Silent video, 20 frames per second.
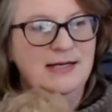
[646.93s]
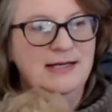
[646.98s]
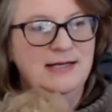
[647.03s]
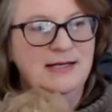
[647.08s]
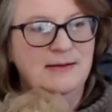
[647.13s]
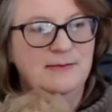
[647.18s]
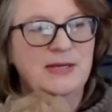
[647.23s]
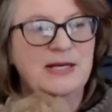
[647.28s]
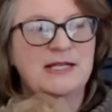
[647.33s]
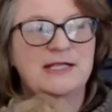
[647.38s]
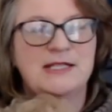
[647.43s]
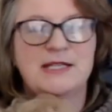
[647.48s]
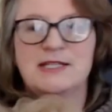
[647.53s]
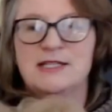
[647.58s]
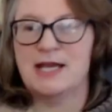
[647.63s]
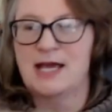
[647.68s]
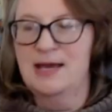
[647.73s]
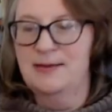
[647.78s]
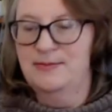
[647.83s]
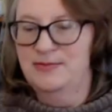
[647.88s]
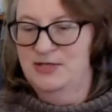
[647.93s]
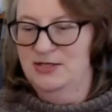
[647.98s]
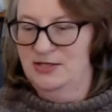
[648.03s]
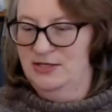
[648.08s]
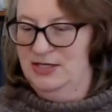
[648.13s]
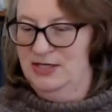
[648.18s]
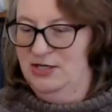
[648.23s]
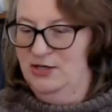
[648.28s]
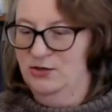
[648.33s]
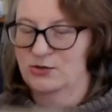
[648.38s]
but it's just
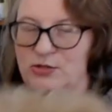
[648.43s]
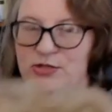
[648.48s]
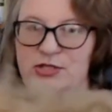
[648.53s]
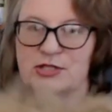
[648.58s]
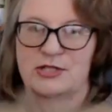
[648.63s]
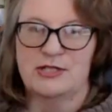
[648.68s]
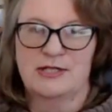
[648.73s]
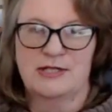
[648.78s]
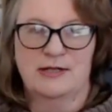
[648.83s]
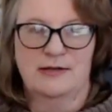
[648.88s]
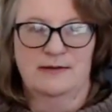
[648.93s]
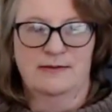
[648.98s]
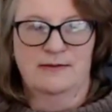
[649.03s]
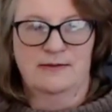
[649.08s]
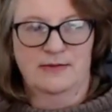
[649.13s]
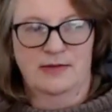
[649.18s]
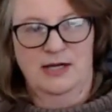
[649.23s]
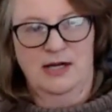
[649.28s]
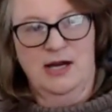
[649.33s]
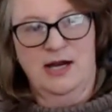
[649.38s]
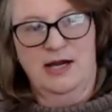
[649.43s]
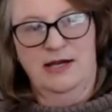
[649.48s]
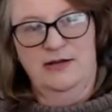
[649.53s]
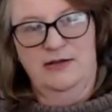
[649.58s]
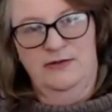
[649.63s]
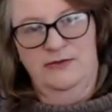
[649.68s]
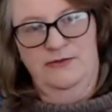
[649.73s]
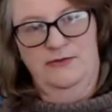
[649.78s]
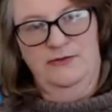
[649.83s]
absolutely gorgeous kind of